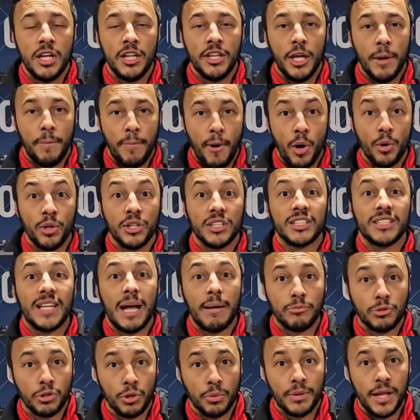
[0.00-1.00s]
The opponents
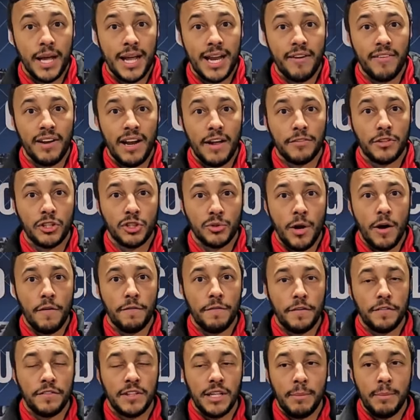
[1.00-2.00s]
stepped up their level after 12,
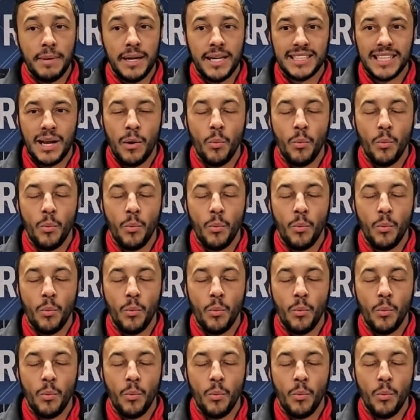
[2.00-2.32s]
15 minutes,